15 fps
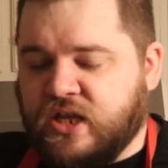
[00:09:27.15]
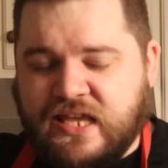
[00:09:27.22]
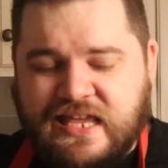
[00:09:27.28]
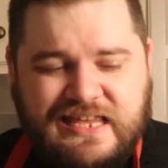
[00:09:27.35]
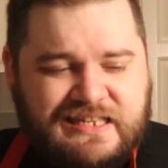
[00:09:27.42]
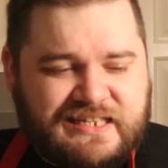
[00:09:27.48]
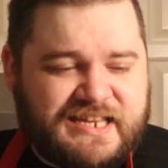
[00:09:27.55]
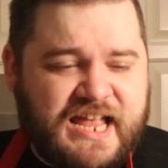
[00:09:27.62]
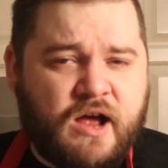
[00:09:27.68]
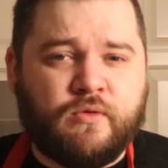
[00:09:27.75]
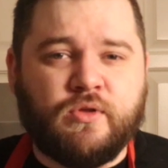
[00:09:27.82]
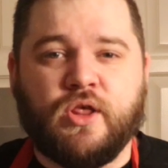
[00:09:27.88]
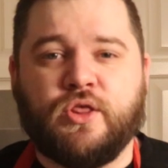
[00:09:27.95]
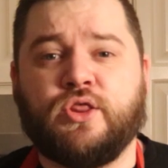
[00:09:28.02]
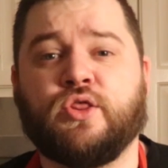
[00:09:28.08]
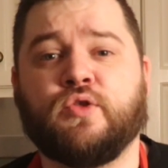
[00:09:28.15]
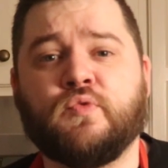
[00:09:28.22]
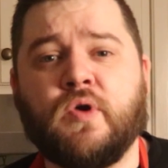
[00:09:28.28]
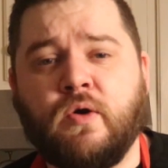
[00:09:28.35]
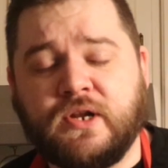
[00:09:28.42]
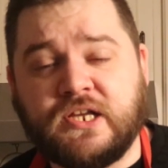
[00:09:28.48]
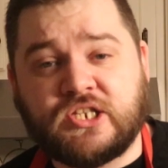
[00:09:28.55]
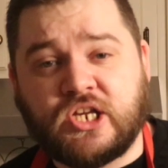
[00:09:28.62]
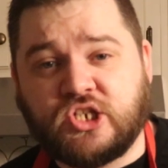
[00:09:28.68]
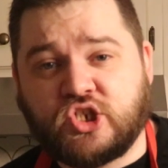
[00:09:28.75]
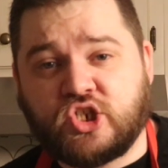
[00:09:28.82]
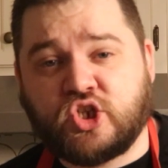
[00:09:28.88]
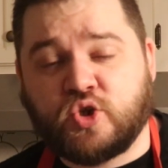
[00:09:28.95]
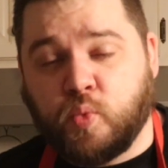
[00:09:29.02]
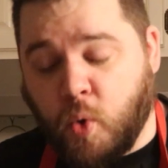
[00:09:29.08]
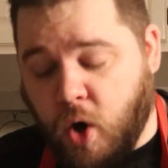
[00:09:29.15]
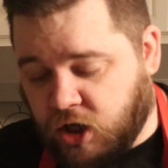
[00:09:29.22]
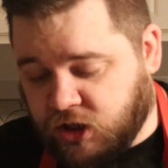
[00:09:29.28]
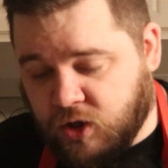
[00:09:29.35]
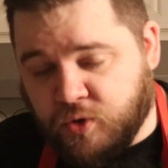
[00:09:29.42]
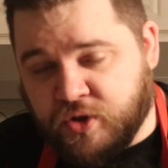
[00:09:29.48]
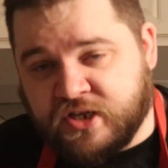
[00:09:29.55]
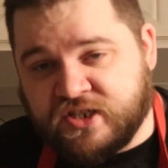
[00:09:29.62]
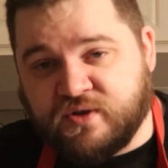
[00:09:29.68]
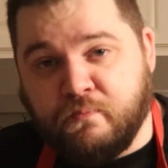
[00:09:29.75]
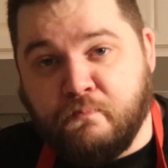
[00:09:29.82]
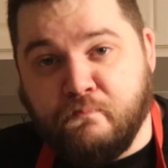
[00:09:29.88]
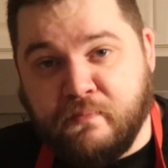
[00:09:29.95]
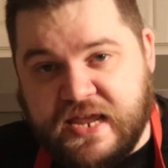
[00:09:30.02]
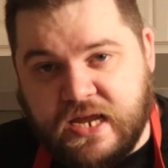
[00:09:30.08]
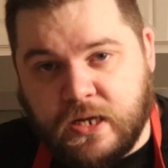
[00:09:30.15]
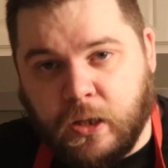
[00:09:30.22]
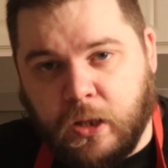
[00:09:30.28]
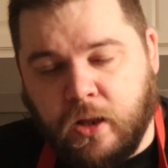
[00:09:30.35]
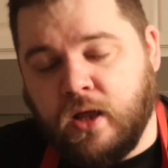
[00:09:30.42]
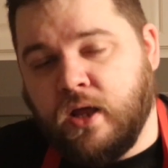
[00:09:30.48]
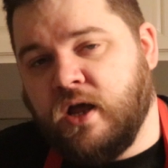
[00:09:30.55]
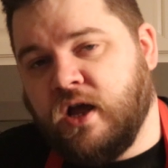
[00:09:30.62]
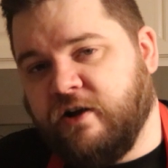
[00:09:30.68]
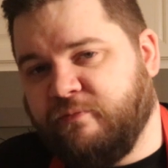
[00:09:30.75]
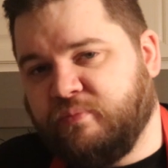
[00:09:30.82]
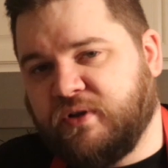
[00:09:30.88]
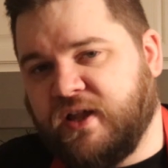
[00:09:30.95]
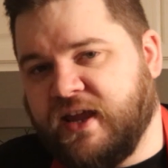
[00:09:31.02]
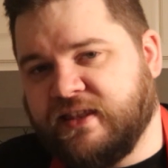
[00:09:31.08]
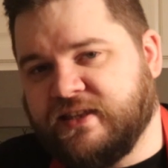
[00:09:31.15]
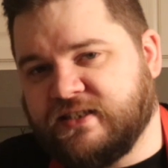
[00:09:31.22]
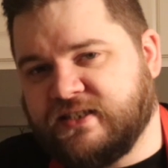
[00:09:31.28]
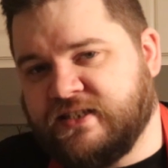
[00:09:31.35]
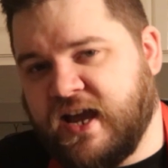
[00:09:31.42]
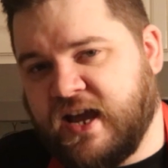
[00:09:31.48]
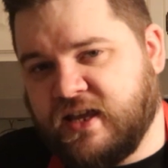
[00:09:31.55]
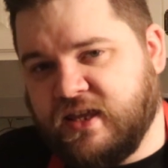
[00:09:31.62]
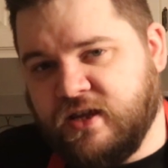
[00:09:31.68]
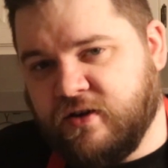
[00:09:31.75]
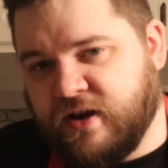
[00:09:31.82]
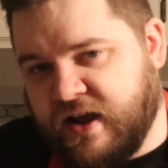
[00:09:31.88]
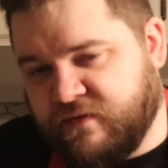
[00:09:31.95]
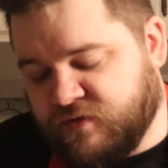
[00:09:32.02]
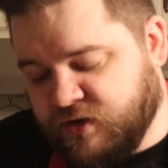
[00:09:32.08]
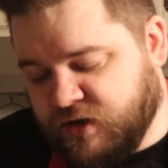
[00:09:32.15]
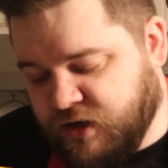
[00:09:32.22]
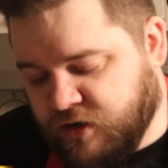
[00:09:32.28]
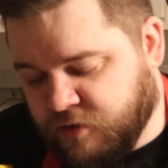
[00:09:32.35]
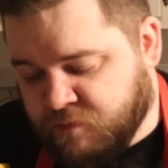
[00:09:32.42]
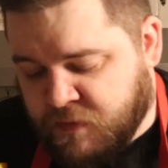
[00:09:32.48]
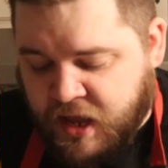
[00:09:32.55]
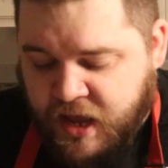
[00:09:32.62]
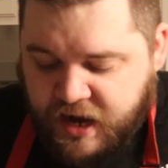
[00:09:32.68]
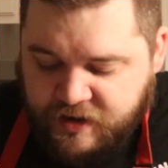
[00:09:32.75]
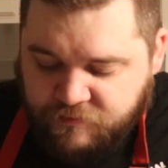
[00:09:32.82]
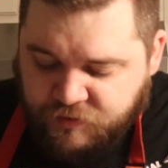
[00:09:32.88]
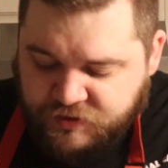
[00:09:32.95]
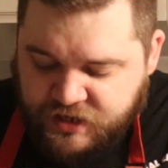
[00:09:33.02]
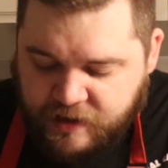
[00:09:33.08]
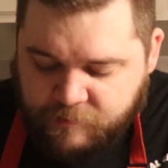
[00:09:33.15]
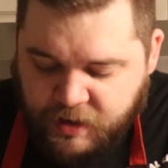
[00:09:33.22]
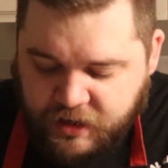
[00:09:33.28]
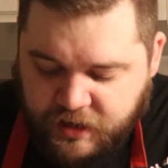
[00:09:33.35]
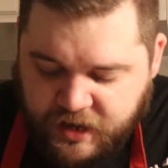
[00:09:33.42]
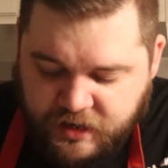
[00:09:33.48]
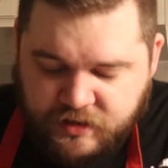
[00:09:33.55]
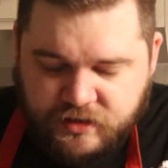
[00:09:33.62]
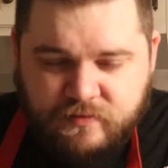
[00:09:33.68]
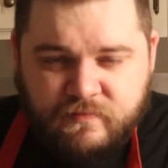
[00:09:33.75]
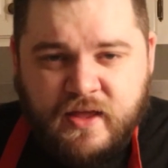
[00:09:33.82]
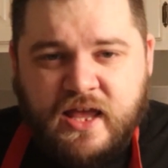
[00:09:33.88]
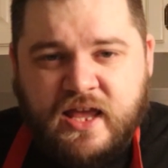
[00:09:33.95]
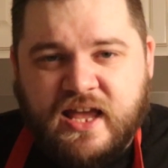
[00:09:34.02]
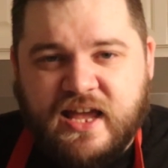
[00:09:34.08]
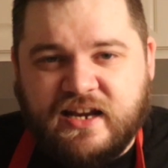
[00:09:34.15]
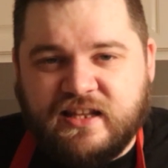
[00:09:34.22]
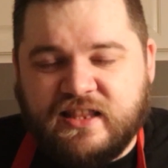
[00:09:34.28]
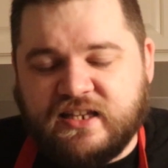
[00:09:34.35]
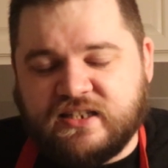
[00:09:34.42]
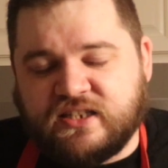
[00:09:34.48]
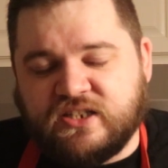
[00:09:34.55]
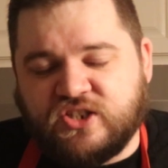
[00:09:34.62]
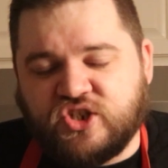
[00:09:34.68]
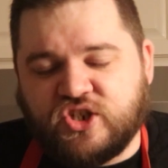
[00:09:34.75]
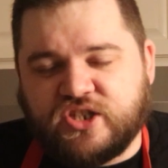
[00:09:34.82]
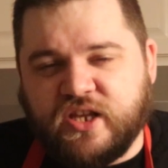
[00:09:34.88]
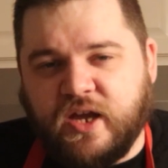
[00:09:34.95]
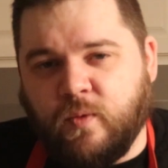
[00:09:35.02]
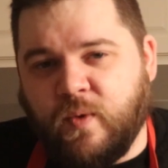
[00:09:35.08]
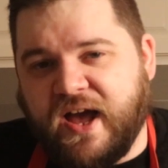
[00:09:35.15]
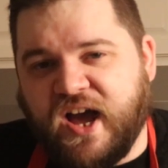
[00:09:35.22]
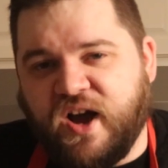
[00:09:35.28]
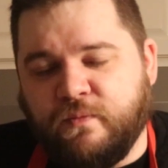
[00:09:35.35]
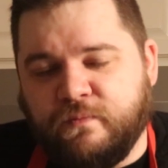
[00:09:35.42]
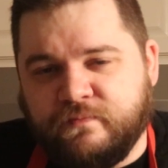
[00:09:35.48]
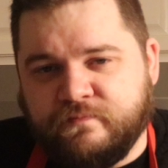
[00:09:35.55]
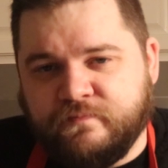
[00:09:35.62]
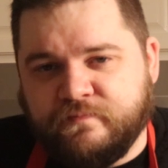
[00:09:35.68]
ease down the throat as I swallow this meal of playing this deck year after year. And every time I get it into this, it's just like, wow,